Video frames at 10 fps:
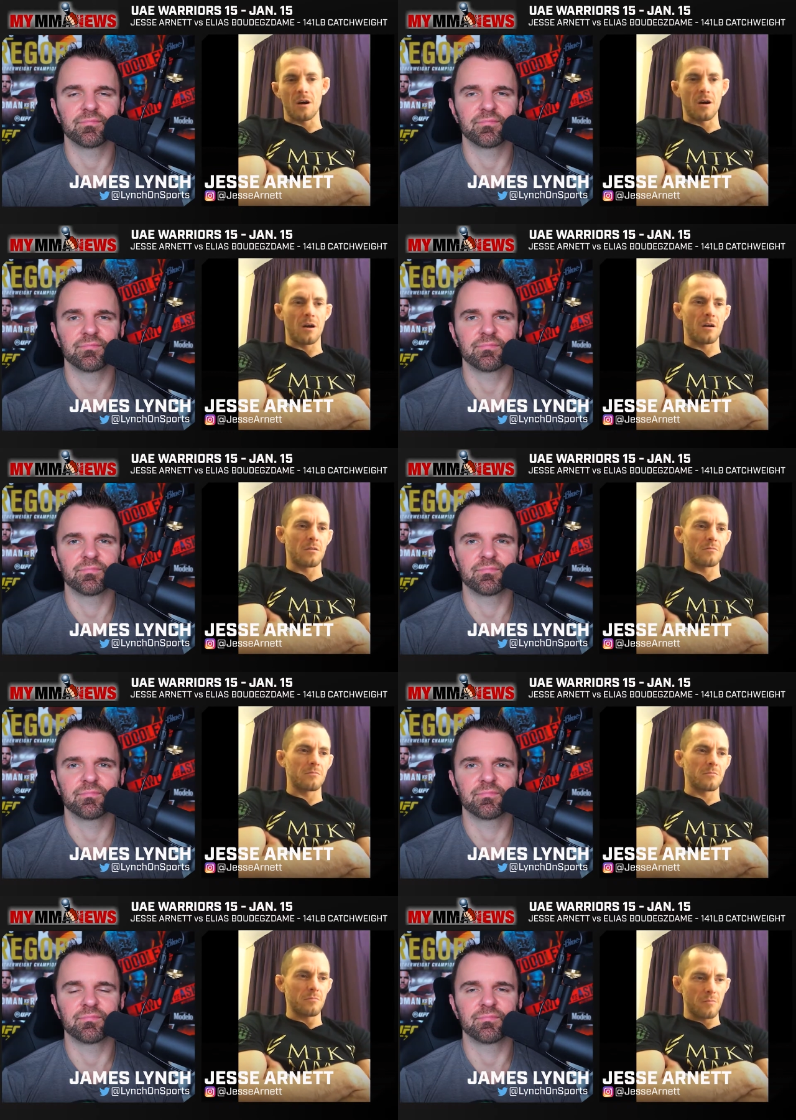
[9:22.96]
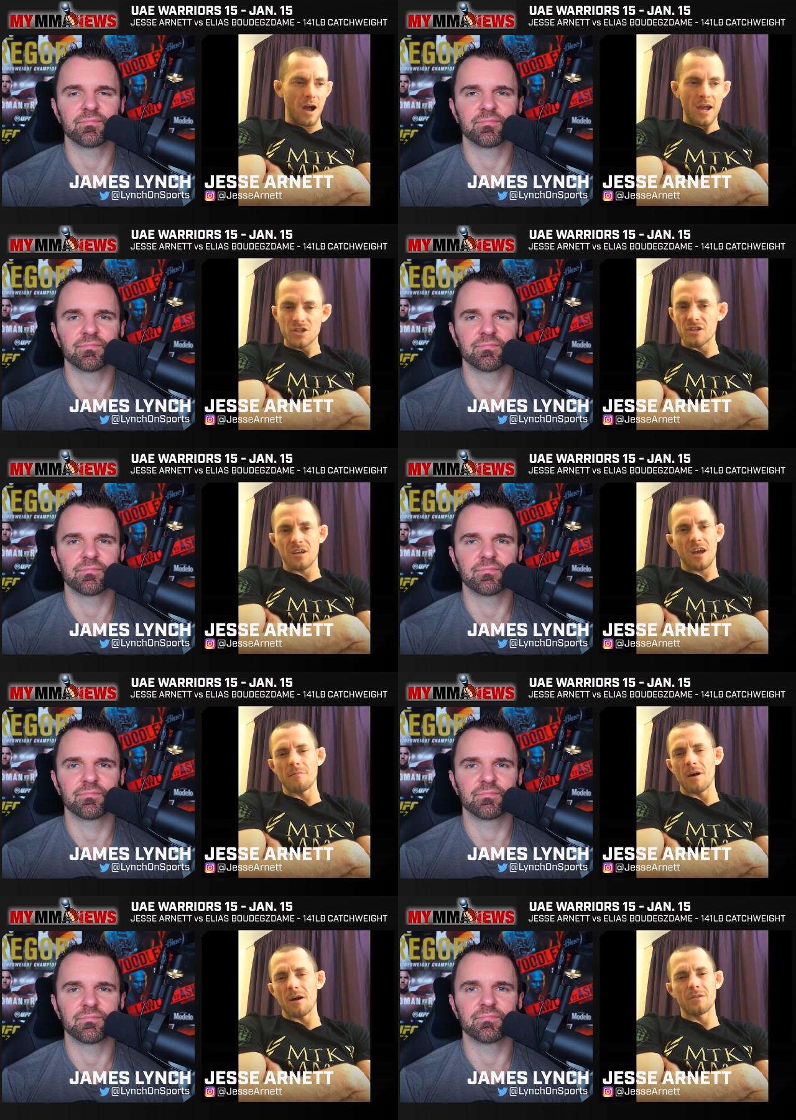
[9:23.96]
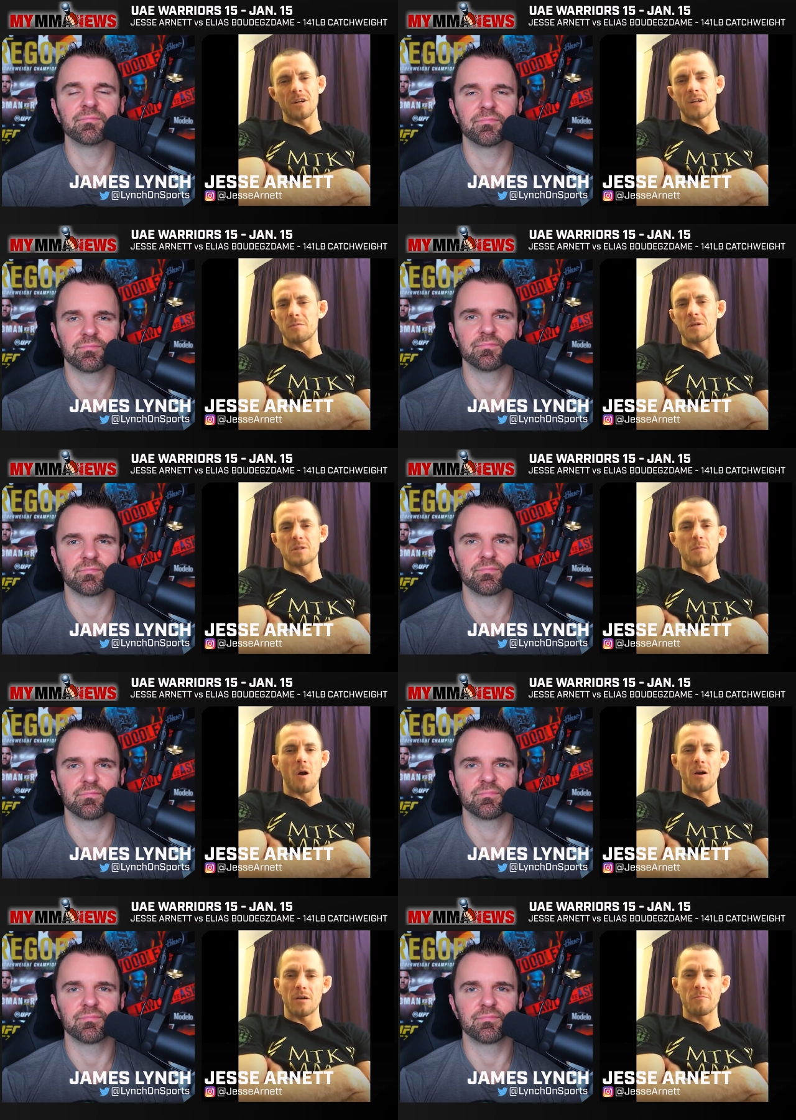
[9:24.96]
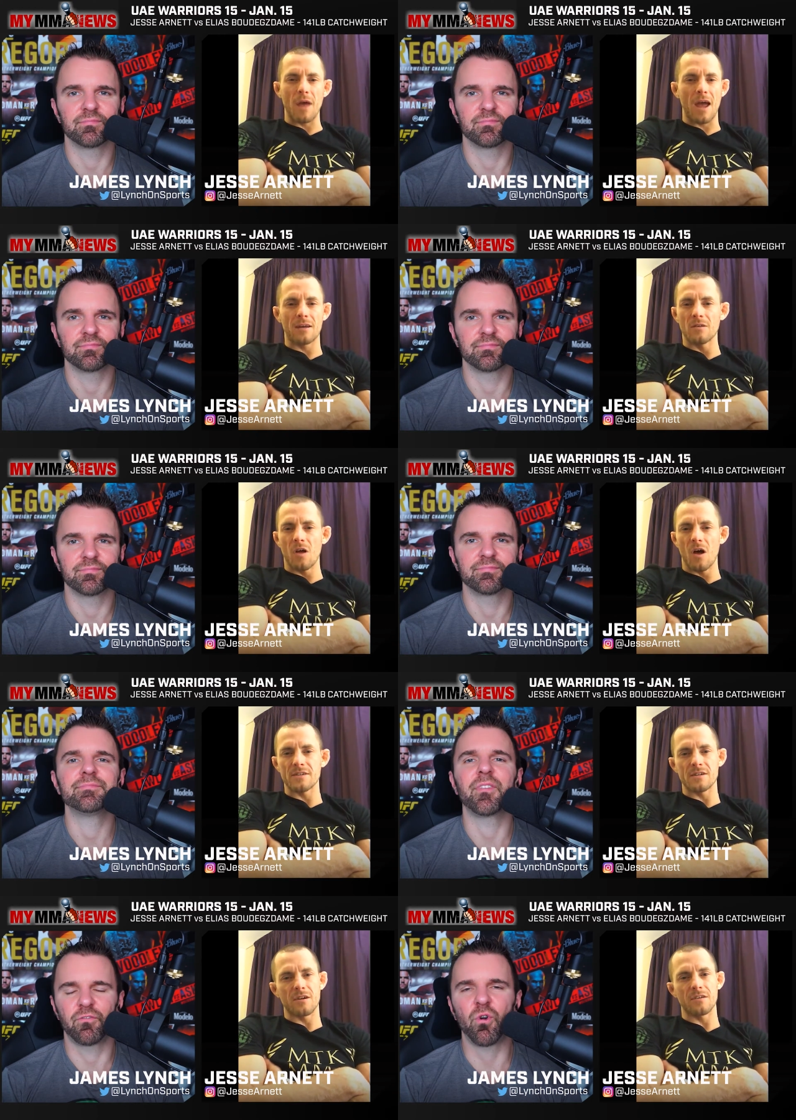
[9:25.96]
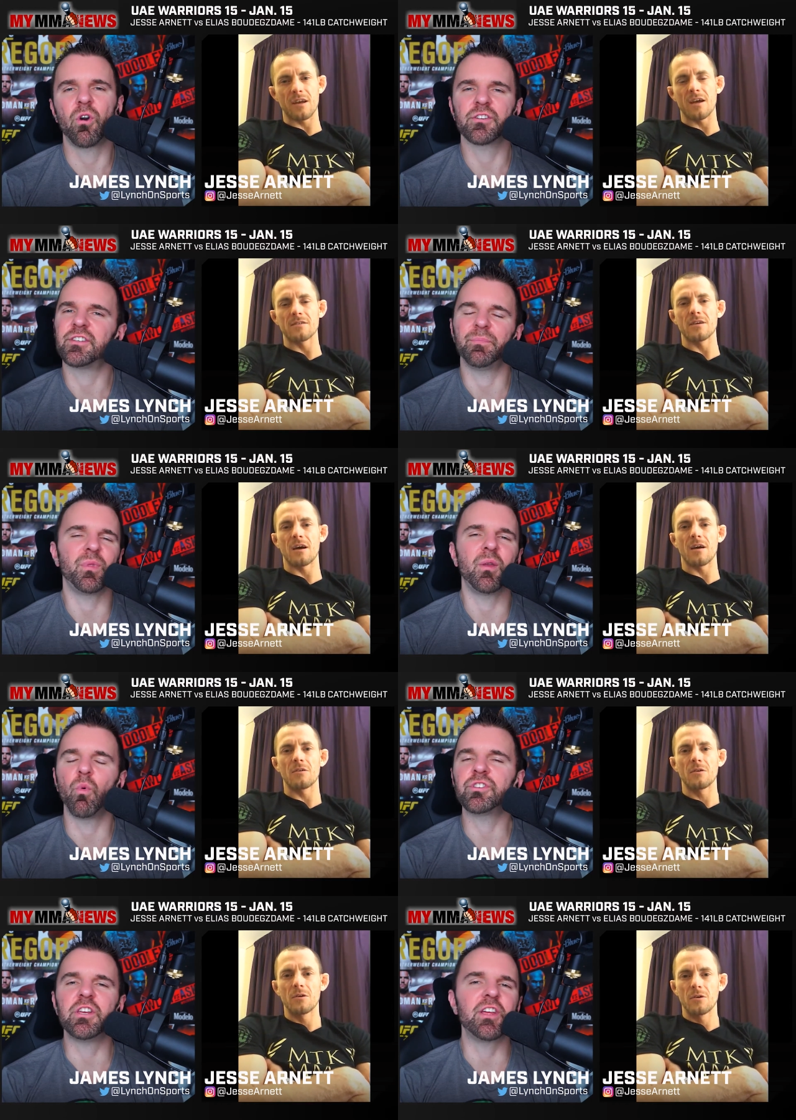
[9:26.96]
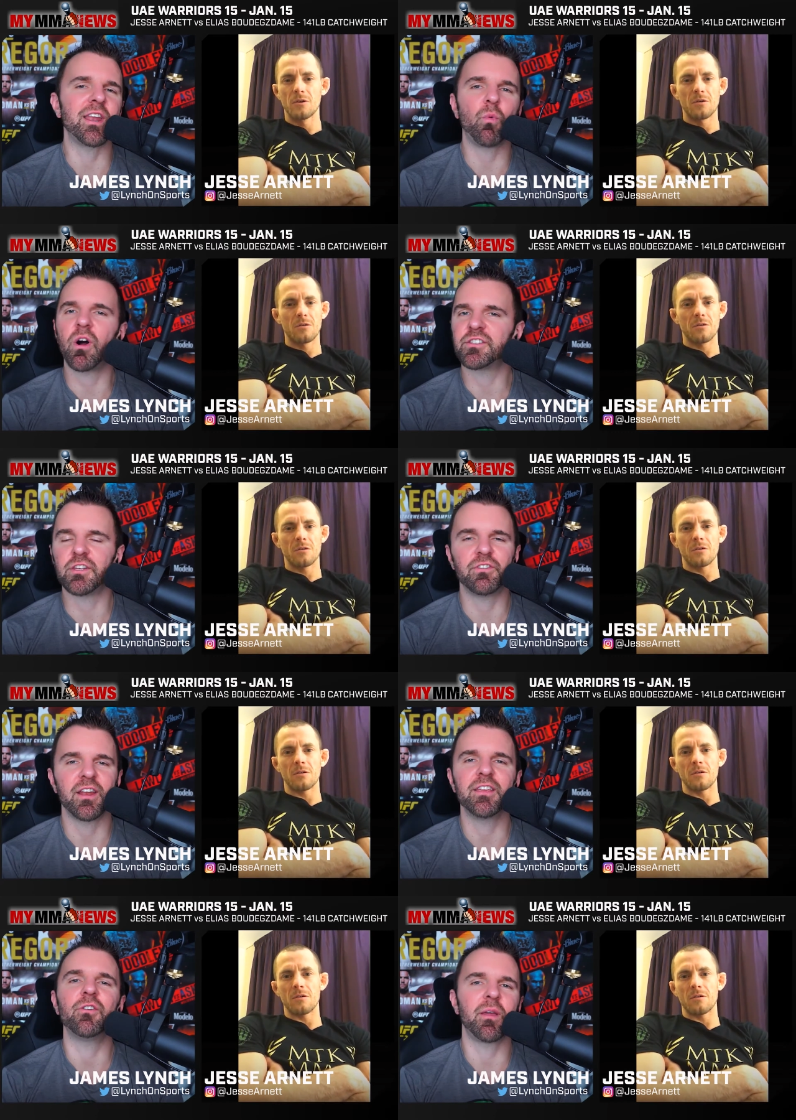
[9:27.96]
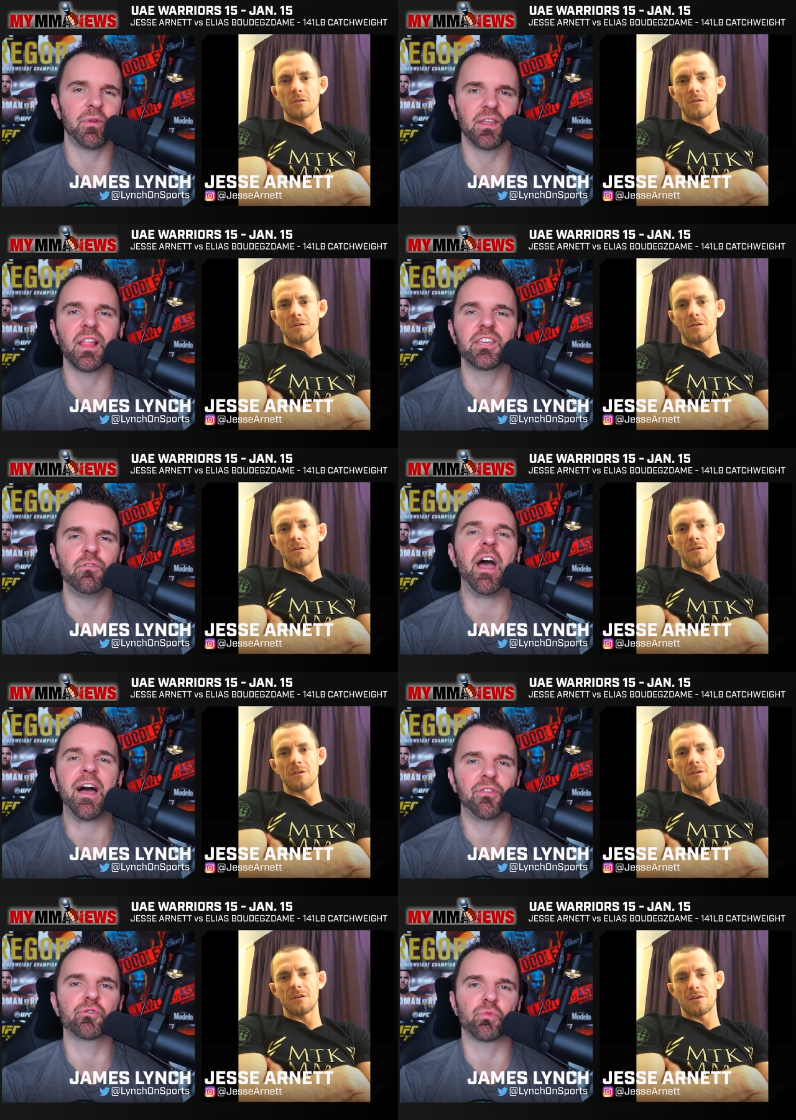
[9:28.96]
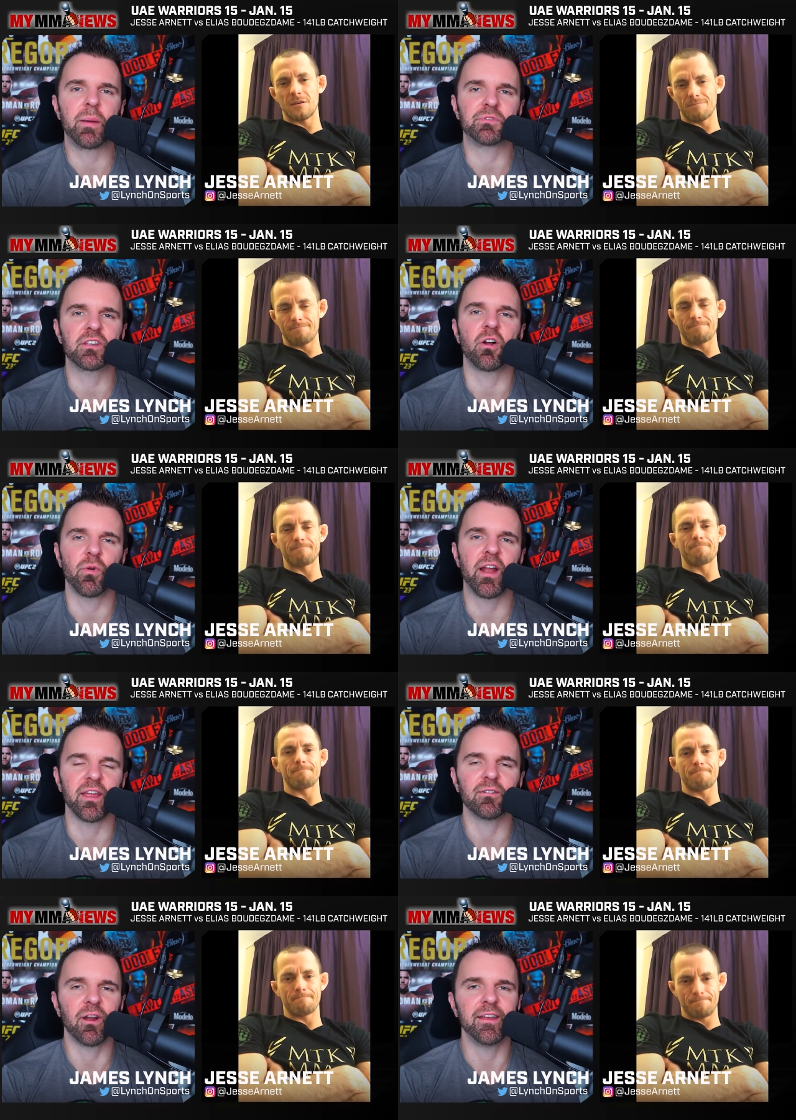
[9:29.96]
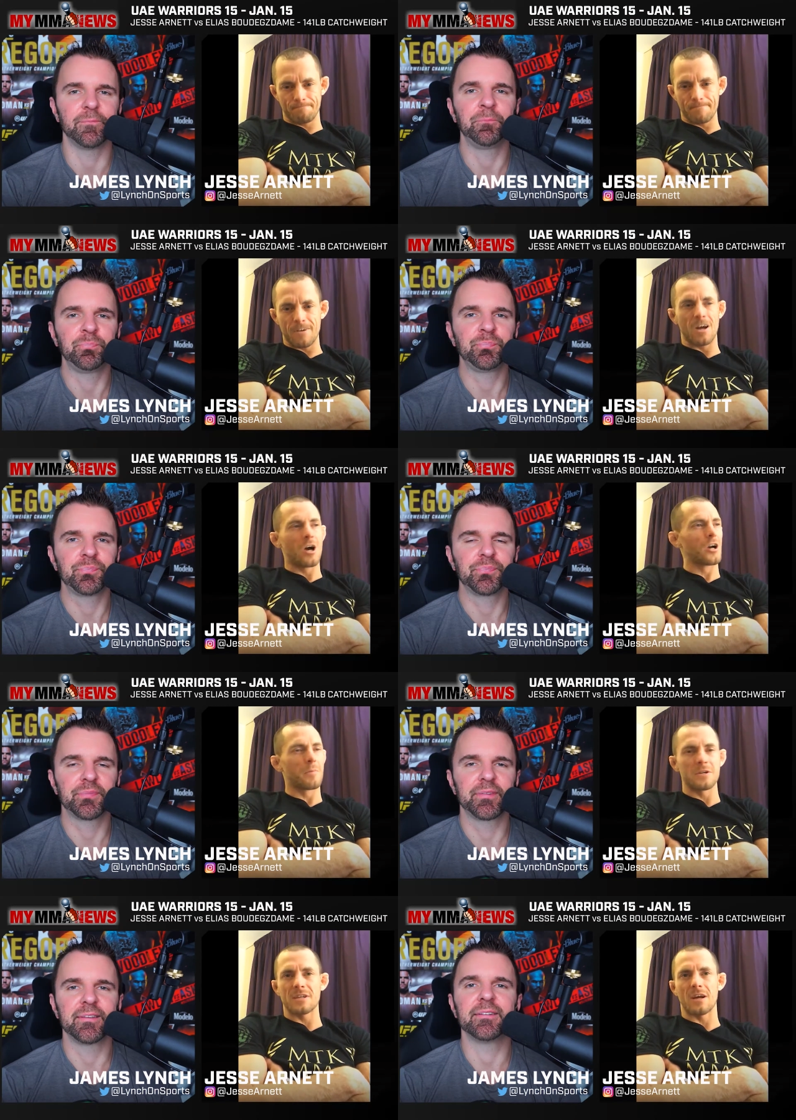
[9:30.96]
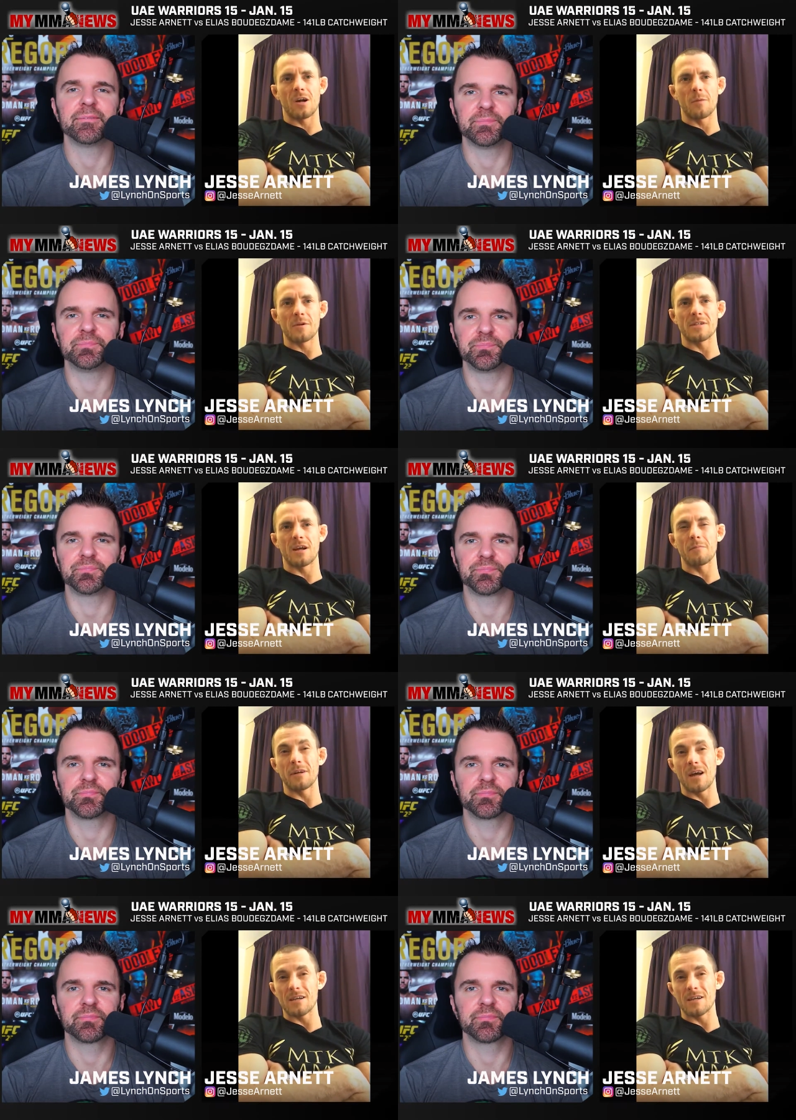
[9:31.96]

Speaker 1: um, my age of the game, I don't need to be sparring and banging lots near course. the end.
Speaker 2: Once you've done it once, you've done it. You know what I mean? Like you've had those reps in already, right?
Speaker 1: Hundred percent, hundred percent. It'd be